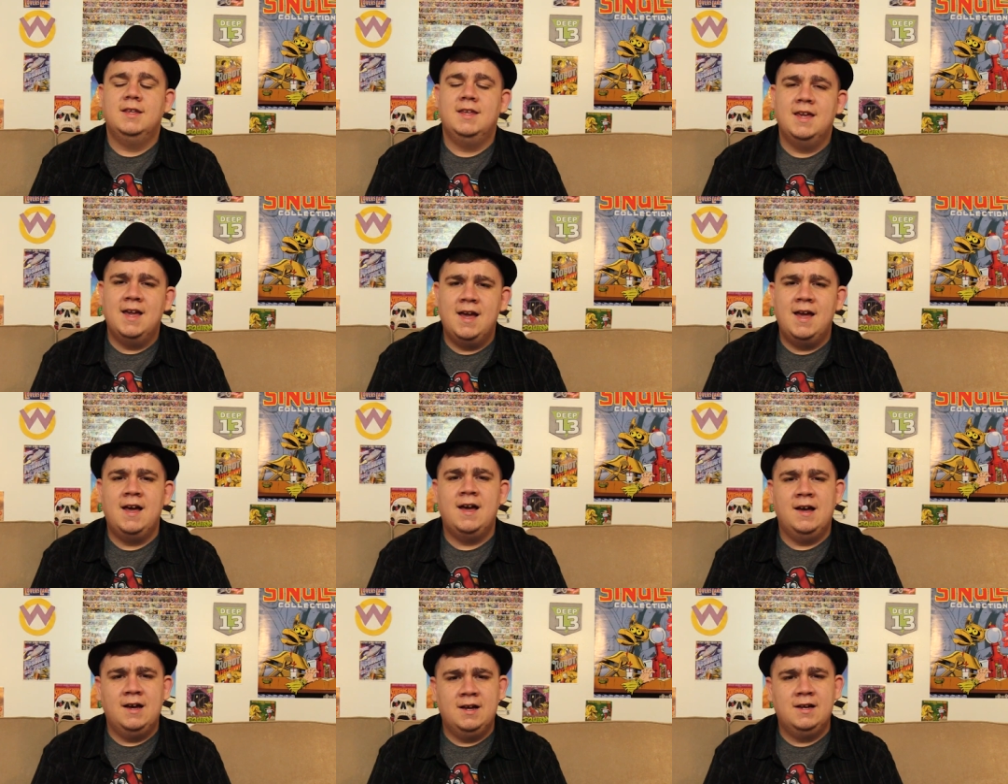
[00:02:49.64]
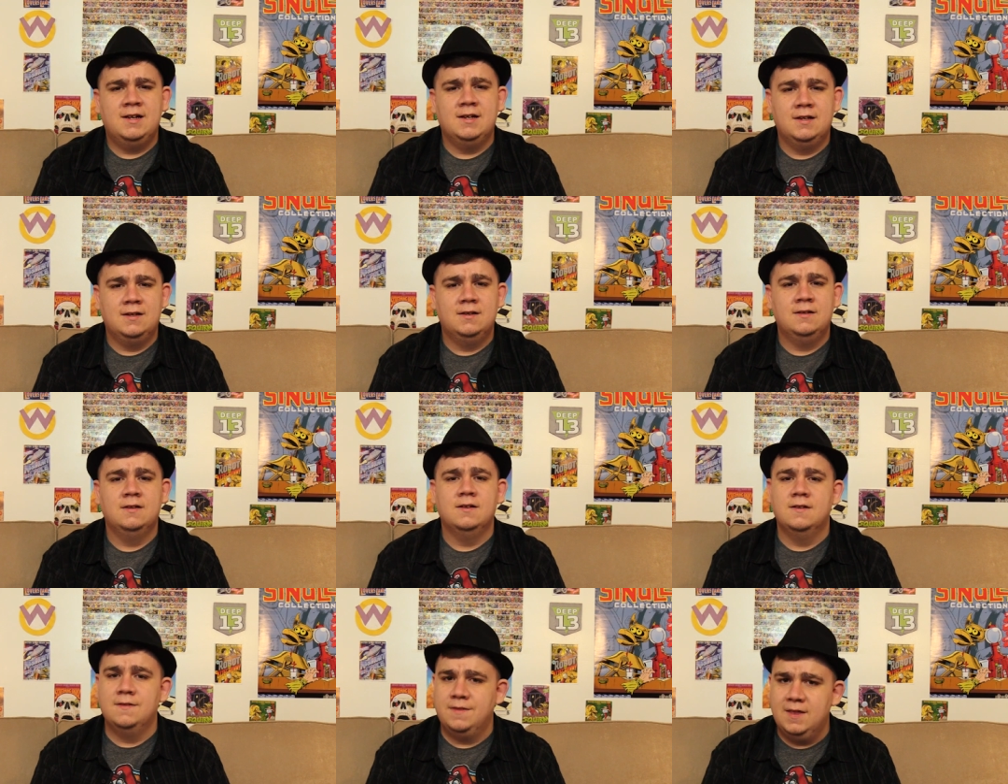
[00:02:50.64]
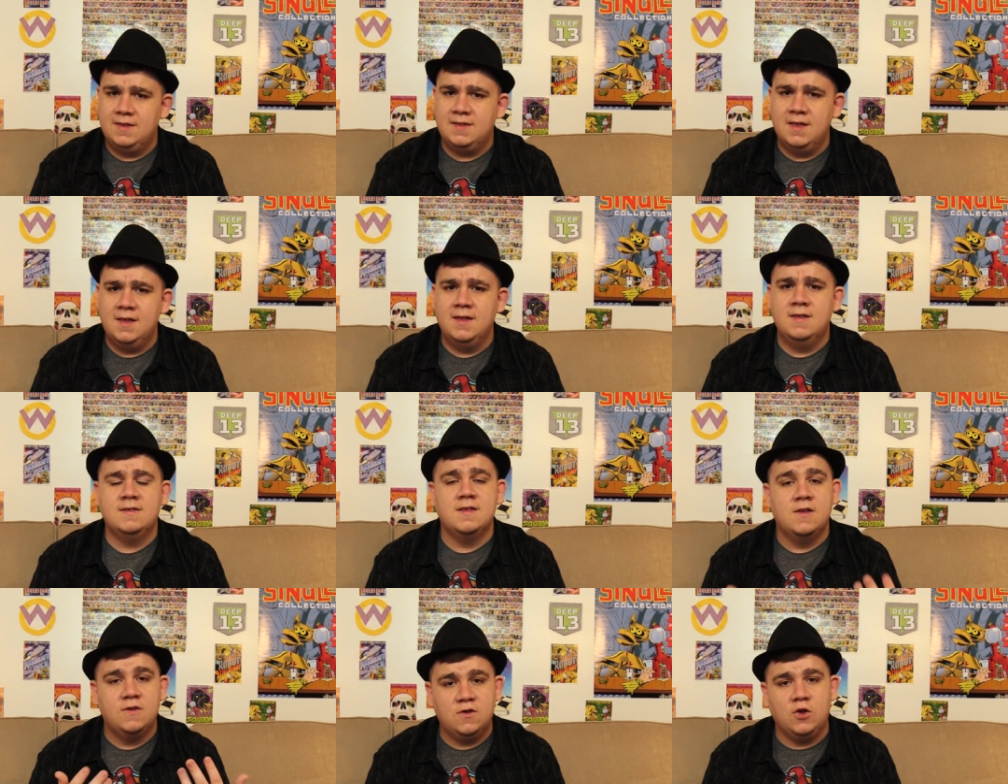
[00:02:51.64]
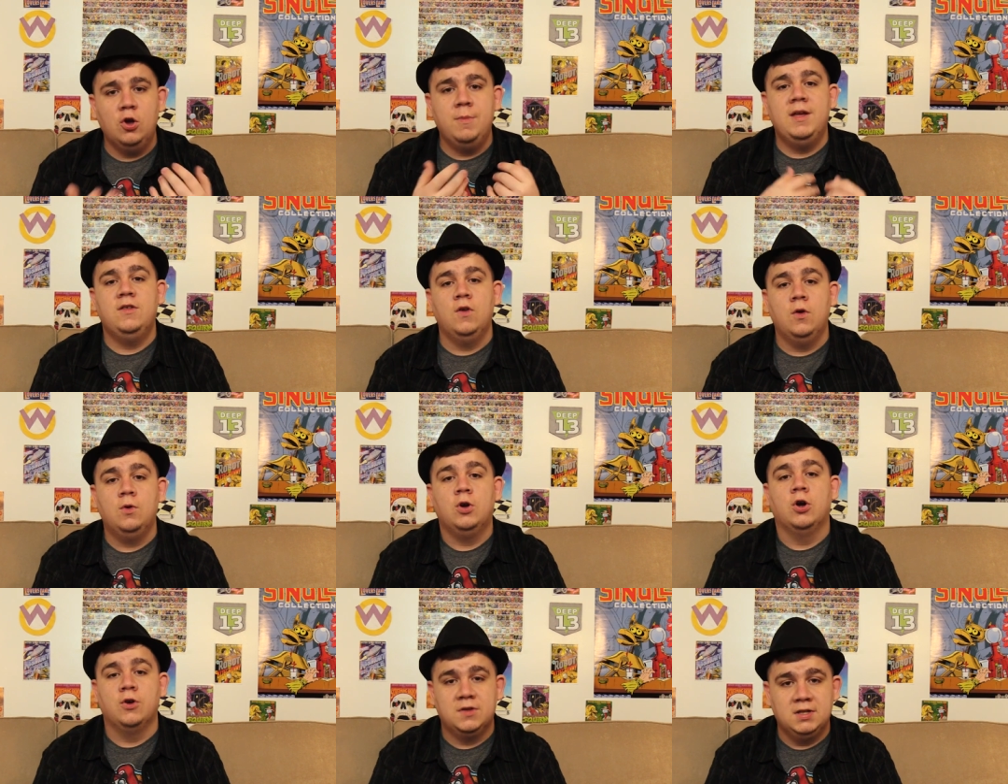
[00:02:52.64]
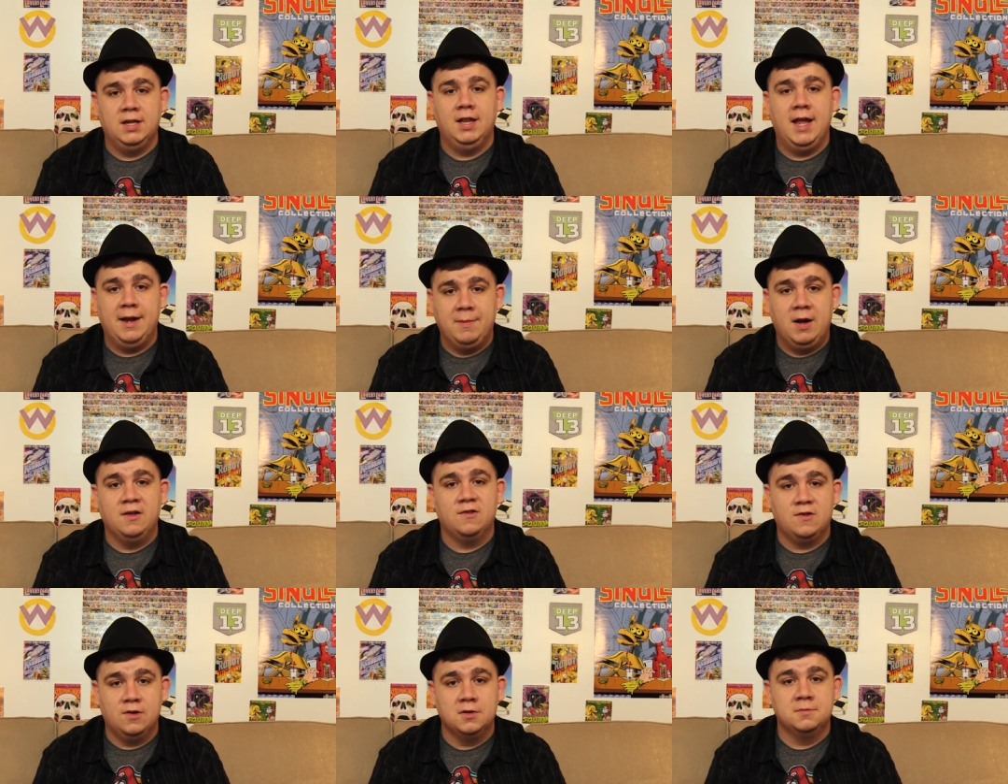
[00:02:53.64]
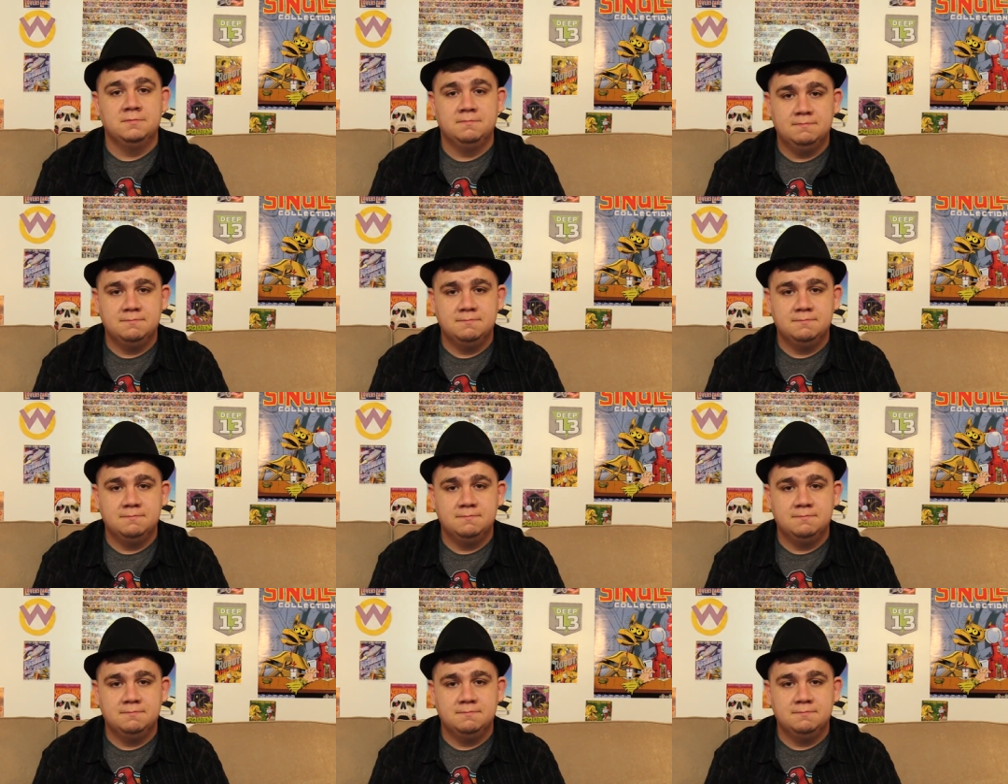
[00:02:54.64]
Yeah... This is Scooby-Doo Curse of the Lake Monster.